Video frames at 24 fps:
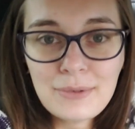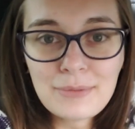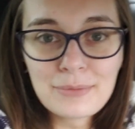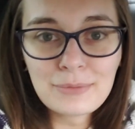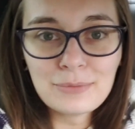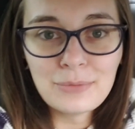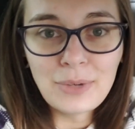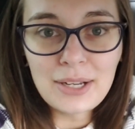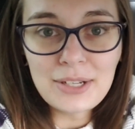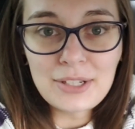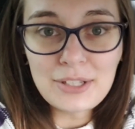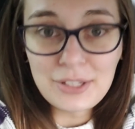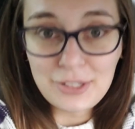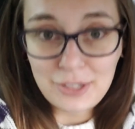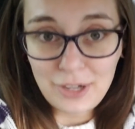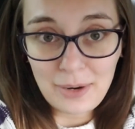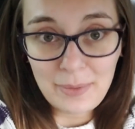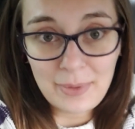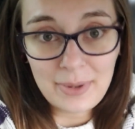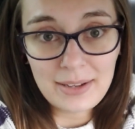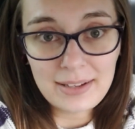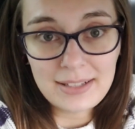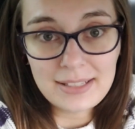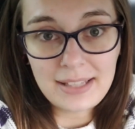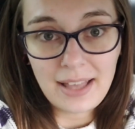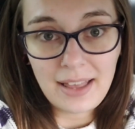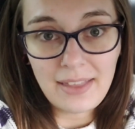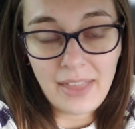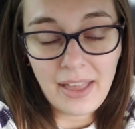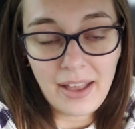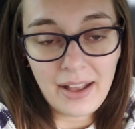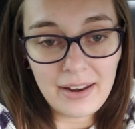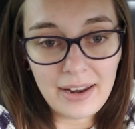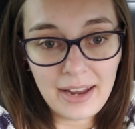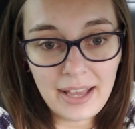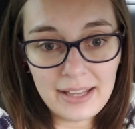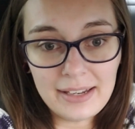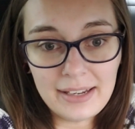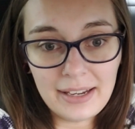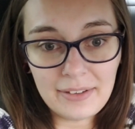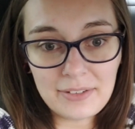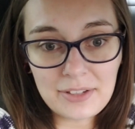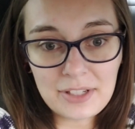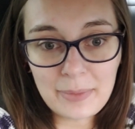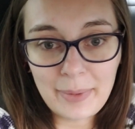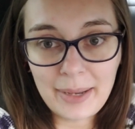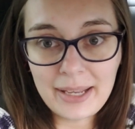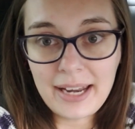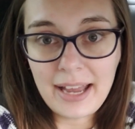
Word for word: run to Starbucks and then head down to my